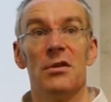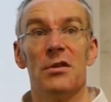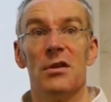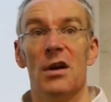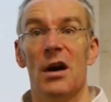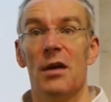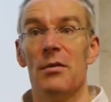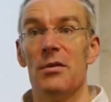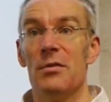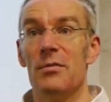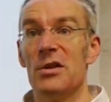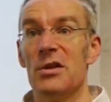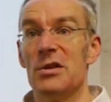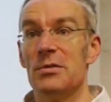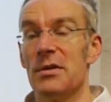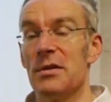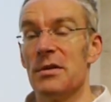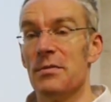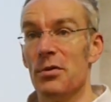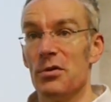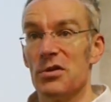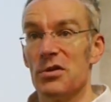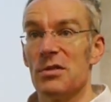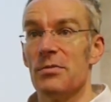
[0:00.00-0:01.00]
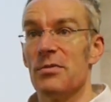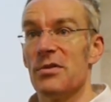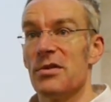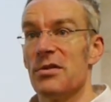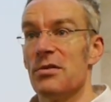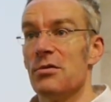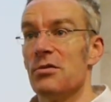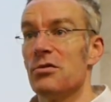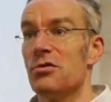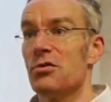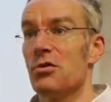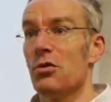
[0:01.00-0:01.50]
and it means we can pull something
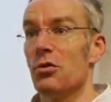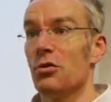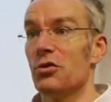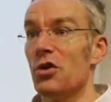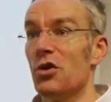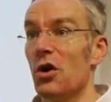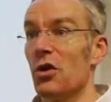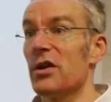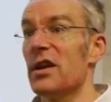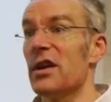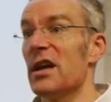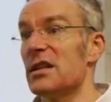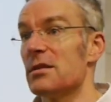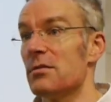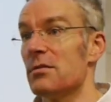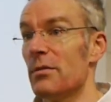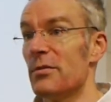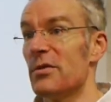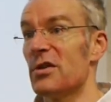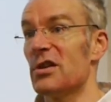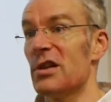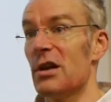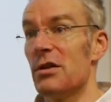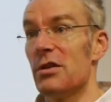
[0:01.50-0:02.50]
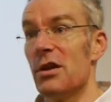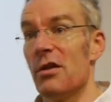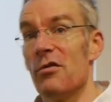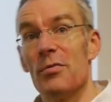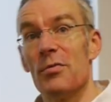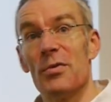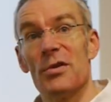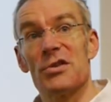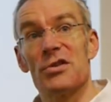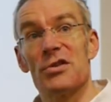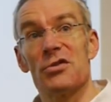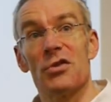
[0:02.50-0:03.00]
through called .git when we clone our
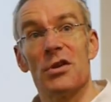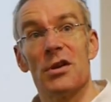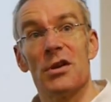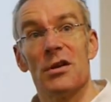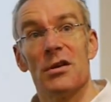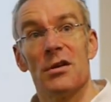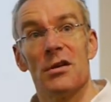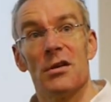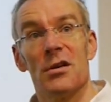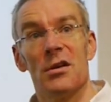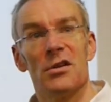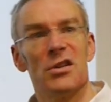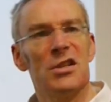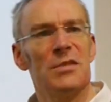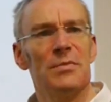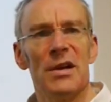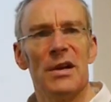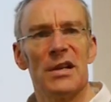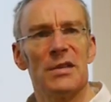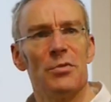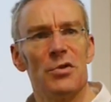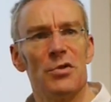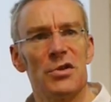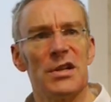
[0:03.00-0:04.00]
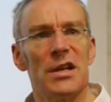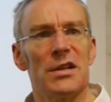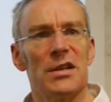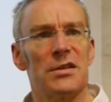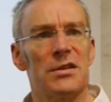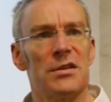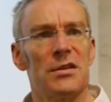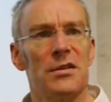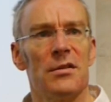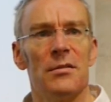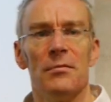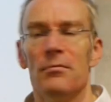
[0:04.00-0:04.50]
repository. It just makes more sense.